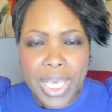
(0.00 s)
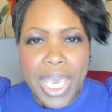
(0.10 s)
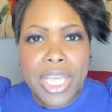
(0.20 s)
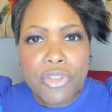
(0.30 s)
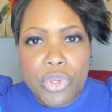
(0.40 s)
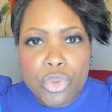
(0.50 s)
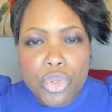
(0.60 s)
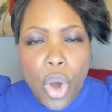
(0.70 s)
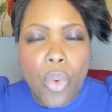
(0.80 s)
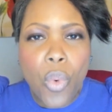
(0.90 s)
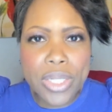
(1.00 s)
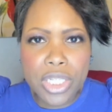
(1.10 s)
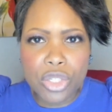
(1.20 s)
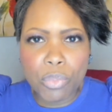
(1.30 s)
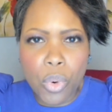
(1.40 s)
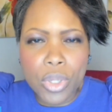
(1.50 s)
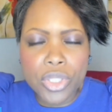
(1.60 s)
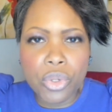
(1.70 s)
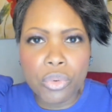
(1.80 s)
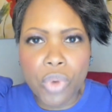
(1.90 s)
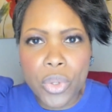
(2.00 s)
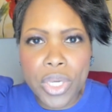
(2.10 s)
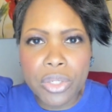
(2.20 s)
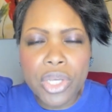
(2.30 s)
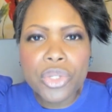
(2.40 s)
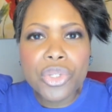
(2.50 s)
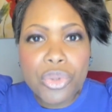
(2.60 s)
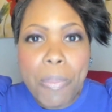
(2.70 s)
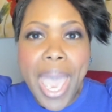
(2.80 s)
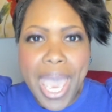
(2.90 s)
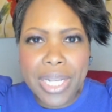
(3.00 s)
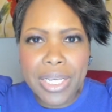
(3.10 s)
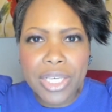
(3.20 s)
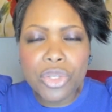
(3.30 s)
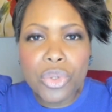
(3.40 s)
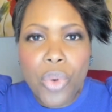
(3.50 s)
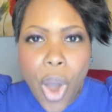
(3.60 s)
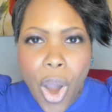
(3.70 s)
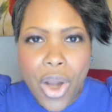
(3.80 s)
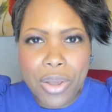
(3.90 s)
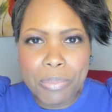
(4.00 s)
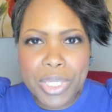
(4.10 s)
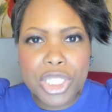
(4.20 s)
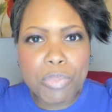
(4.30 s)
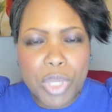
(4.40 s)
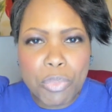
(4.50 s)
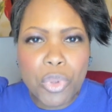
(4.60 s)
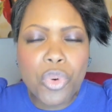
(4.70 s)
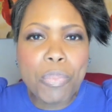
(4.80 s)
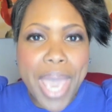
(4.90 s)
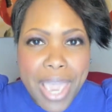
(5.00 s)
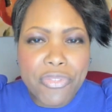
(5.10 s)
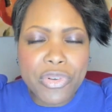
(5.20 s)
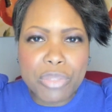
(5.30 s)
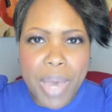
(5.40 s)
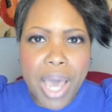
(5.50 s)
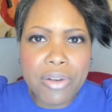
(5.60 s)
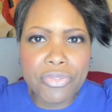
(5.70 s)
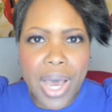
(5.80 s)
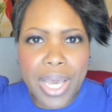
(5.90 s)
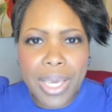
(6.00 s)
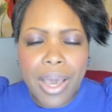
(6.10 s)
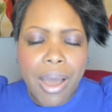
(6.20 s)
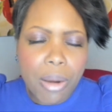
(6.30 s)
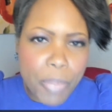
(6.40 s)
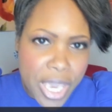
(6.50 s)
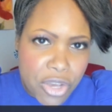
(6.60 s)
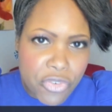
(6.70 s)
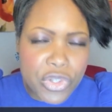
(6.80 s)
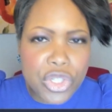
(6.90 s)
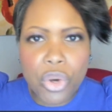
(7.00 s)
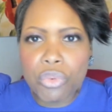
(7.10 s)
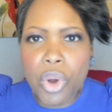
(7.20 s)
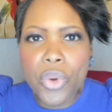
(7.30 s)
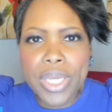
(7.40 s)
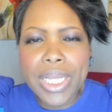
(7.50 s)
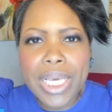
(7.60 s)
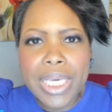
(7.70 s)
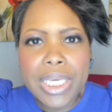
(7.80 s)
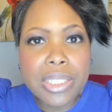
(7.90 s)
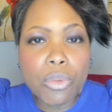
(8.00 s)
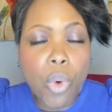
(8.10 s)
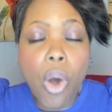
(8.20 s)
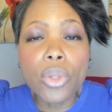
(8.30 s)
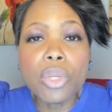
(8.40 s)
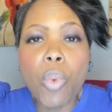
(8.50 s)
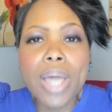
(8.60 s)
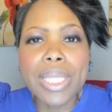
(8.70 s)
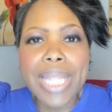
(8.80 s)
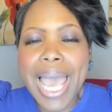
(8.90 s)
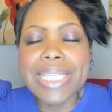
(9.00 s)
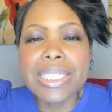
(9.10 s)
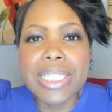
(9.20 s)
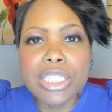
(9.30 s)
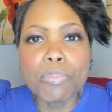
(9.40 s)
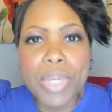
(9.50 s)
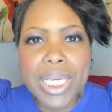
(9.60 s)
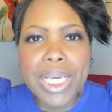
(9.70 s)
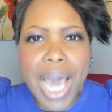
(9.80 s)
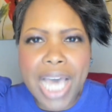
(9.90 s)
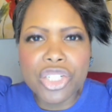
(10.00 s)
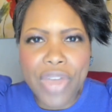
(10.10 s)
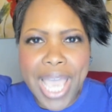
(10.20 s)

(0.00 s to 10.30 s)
and if you don't want to support Joe Rogan, too bad. You are, because people who pay for Spotify are paying for Joe Rogan. He's the only one that has this big contract.